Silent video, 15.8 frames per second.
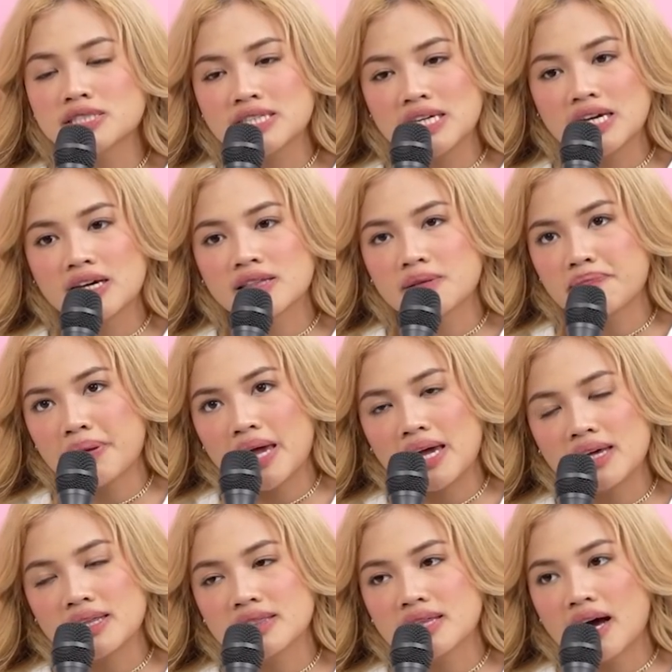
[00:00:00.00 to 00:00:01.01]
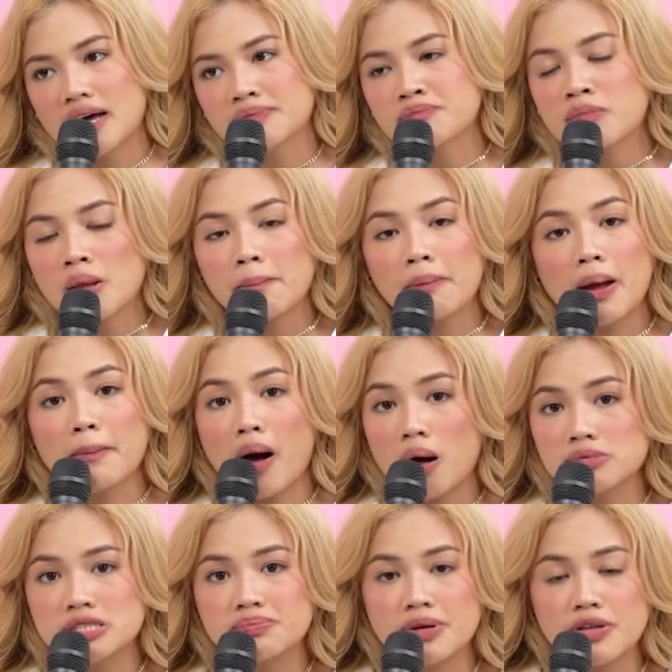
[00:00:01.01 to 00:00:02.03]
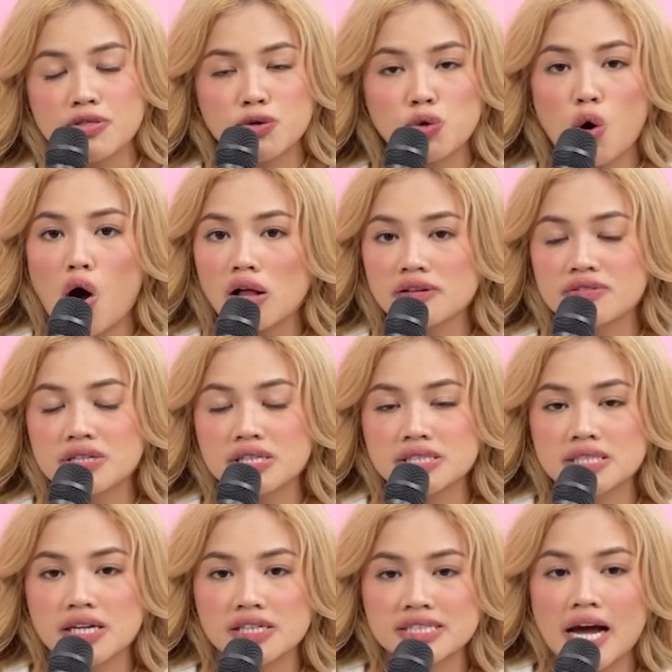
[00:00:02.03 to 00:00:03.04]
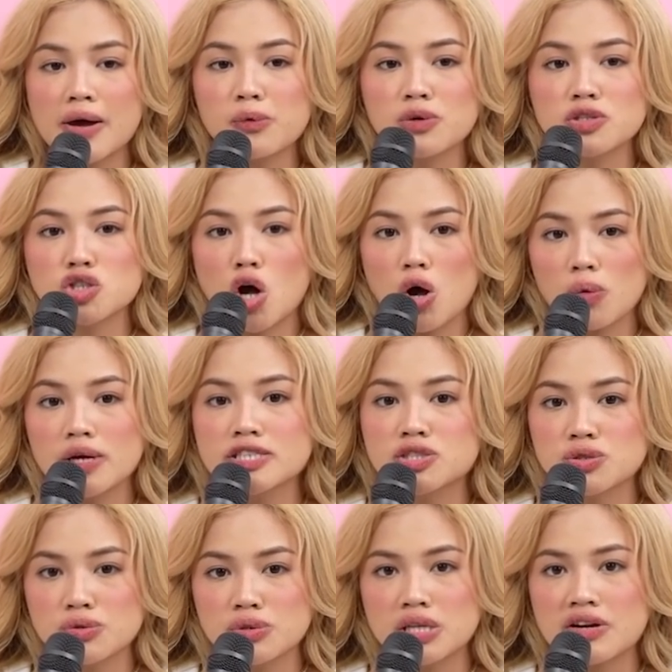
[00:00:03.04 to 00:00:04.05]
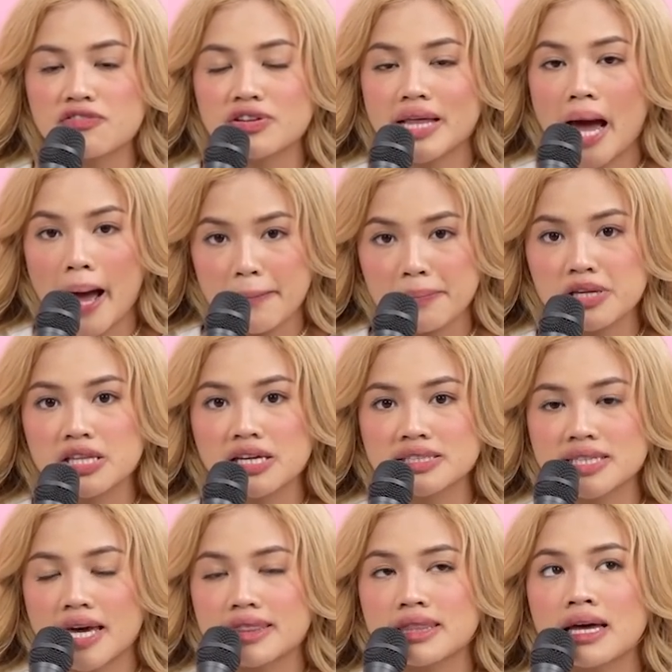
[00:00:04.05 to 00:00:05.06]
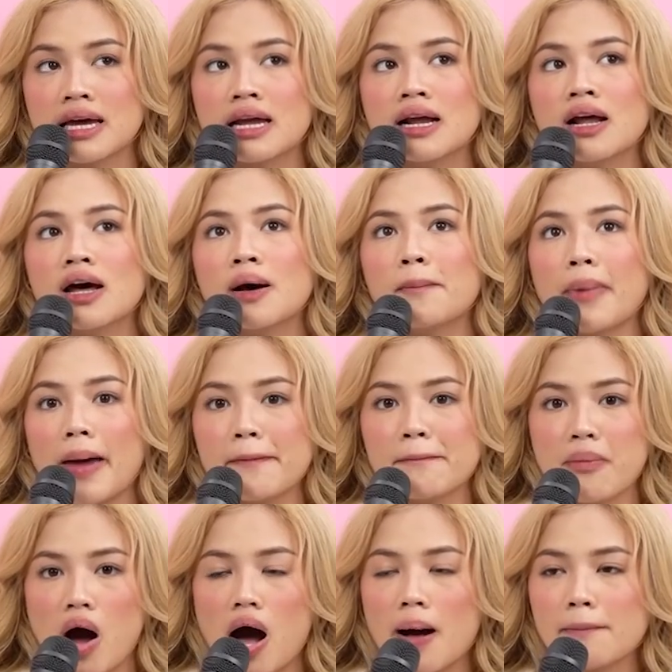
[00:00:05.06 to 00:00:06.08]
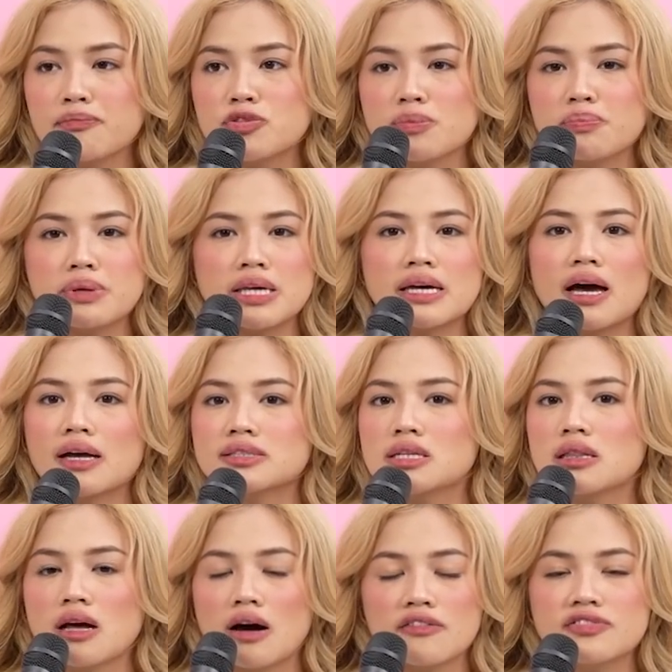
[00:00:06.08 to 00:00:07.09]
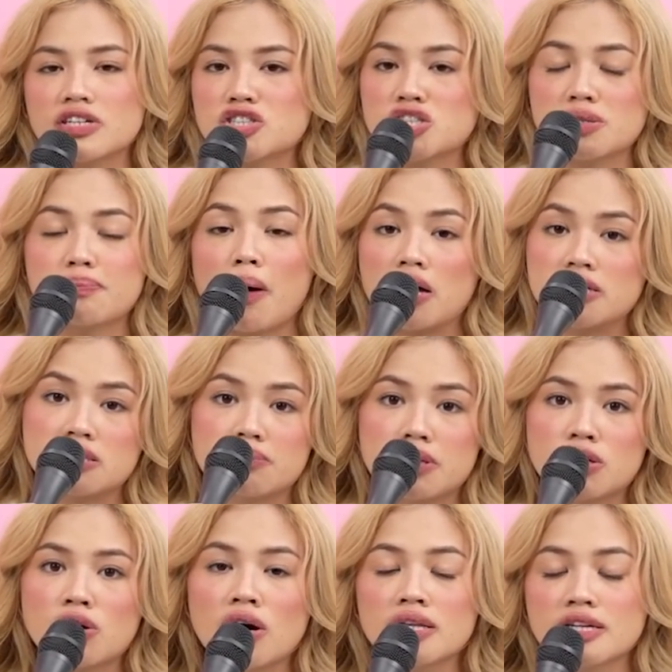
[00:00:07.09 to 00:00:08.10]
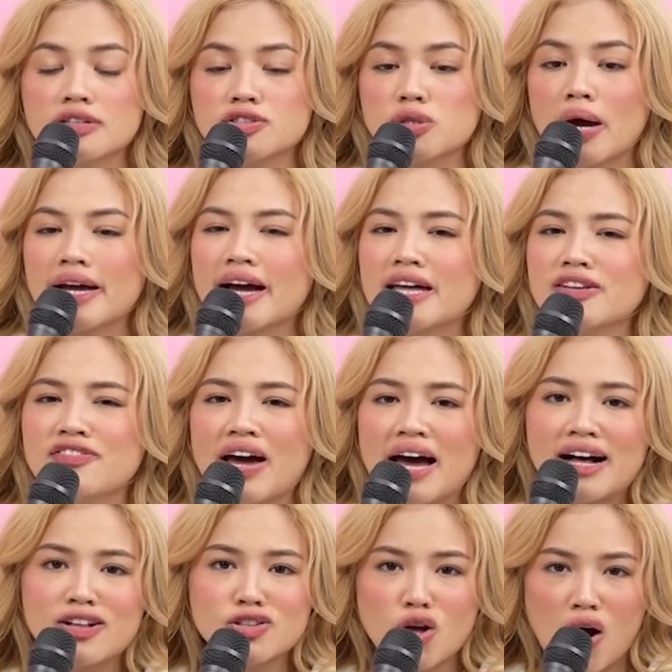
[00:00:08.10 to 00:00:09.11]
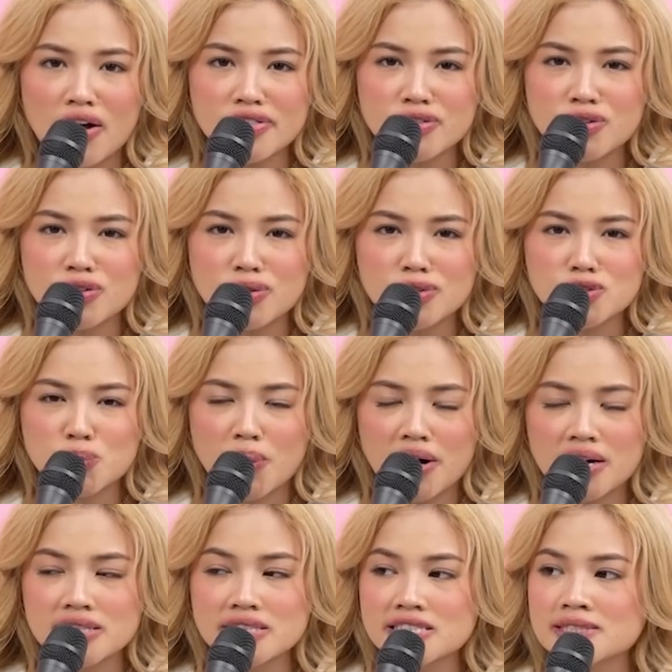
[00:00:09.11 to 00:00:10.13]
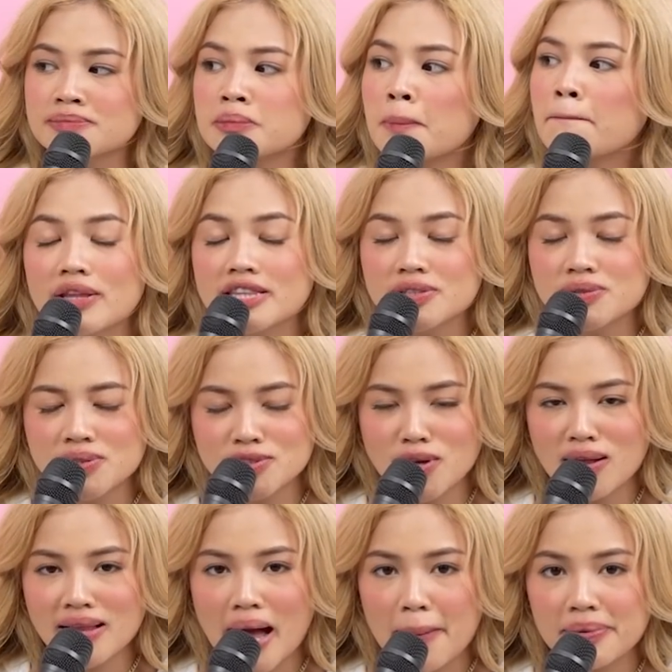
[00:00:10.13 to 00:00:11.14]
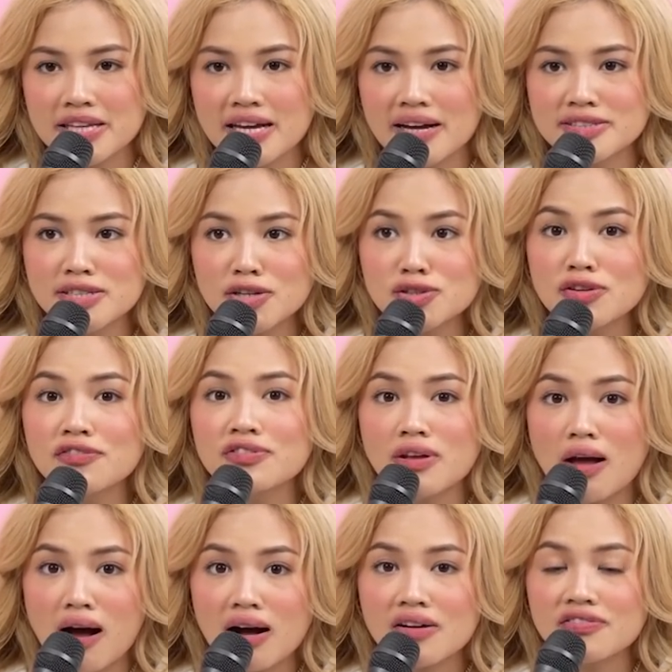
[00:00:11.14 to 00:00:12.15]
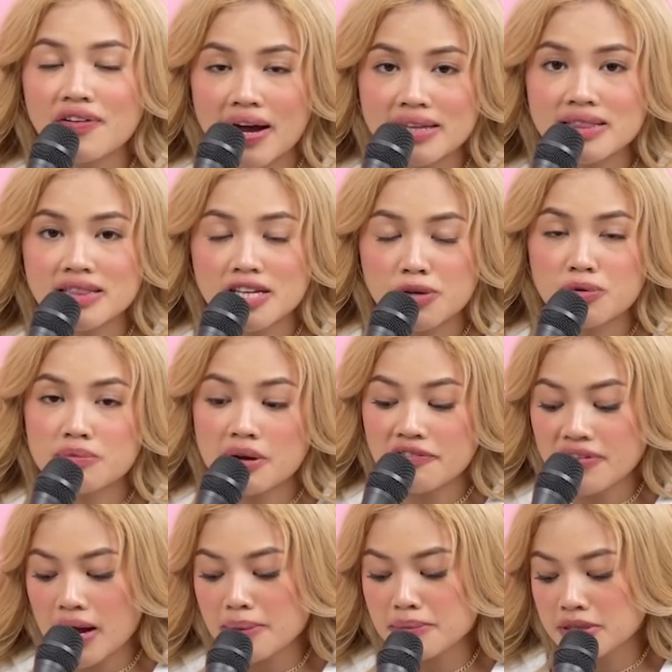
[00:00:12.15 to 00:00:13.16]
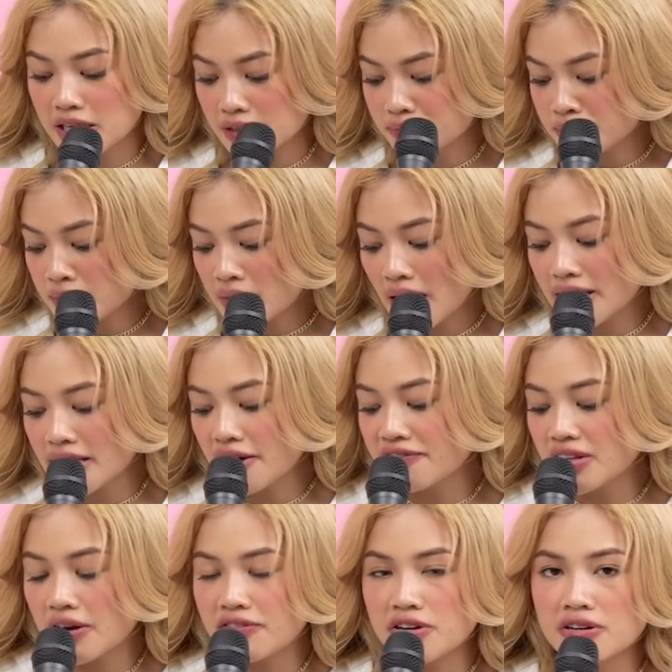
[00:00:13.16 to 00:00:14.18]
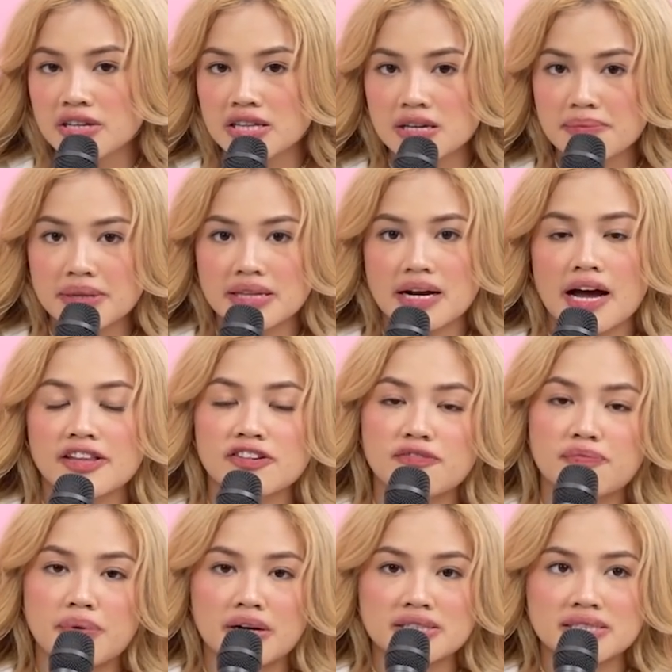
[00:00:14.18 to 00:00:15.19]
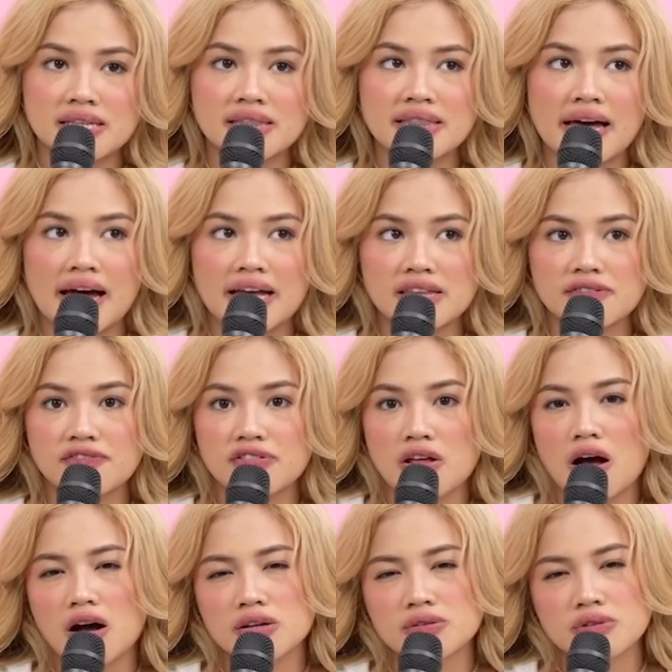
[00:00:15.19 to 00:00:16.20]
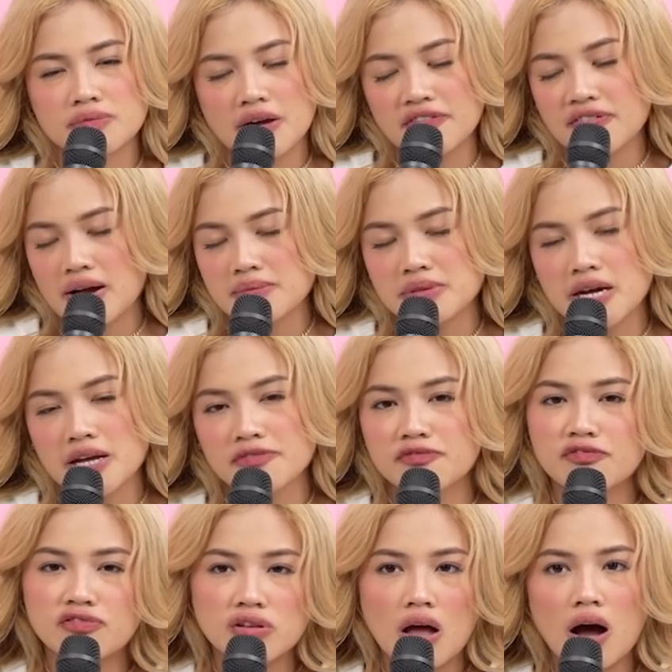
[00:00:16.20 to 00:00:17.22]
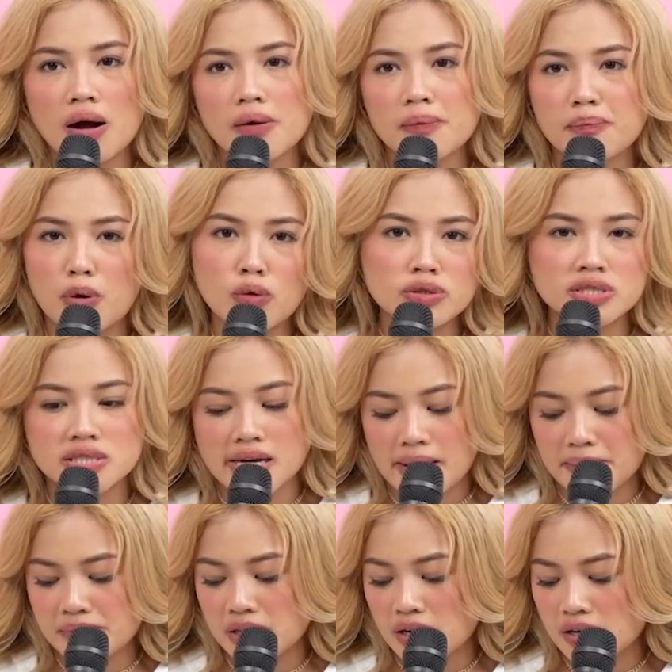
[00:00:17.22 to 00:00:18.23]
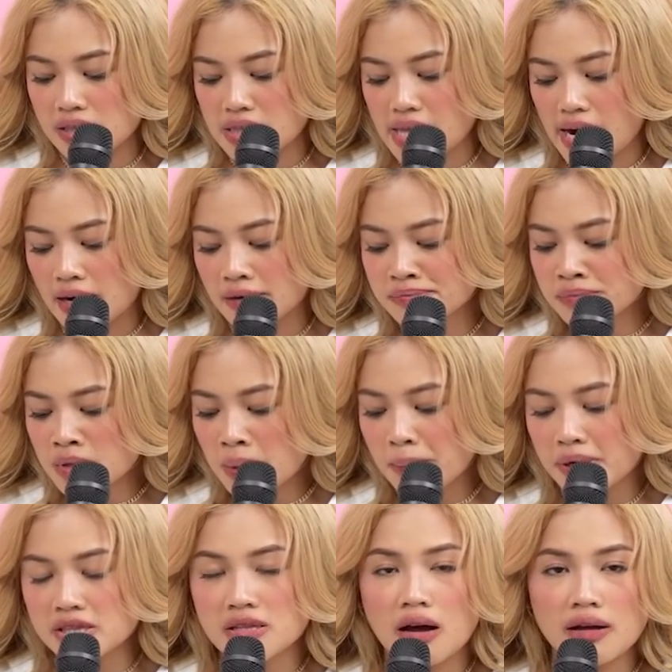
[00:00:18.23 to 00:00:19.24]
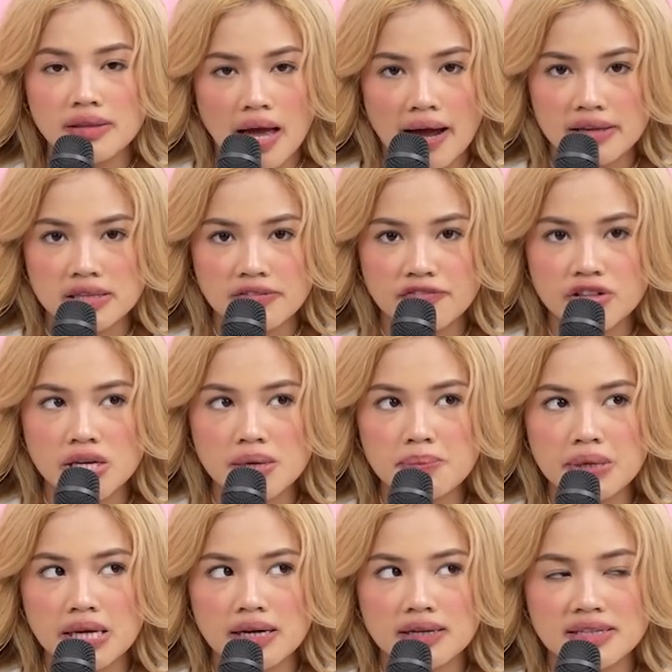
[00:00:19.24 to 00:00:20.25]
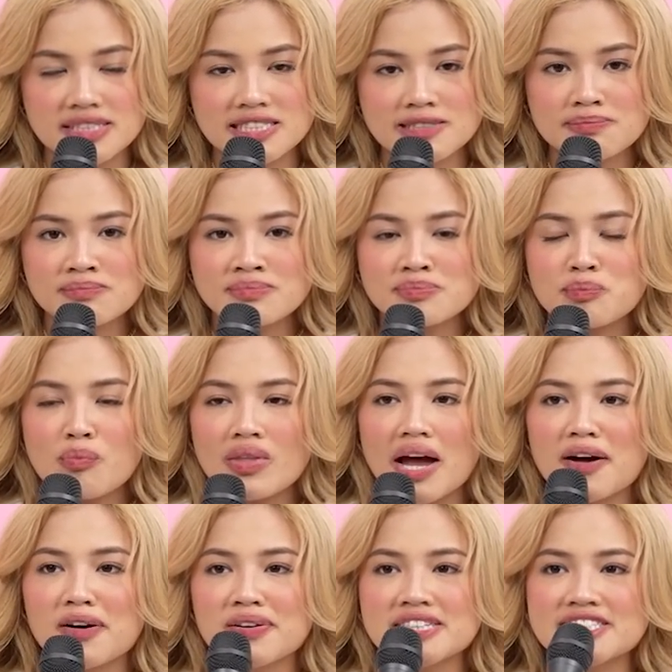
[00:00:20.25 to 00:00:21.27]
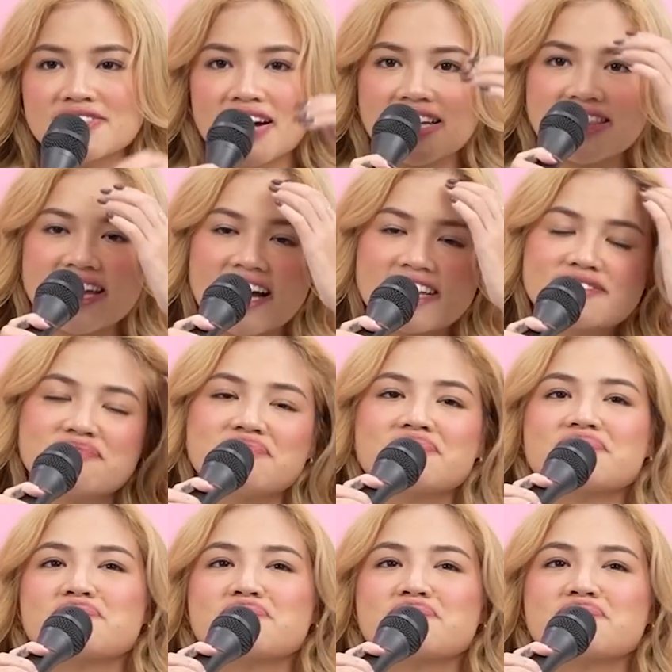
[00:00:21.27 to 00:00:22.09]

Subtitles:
seeing the pain that my mom's been through all of these years, I was always rooting for the happiness and my mom to be as loved as she possibly could. And so I kind of held on to those words. When this was all happening, I started to vlog finally with my family. And I've never really been the kind of person that vlogged with my family. I'd vlog, post them here and there, but not actively, because I always felt that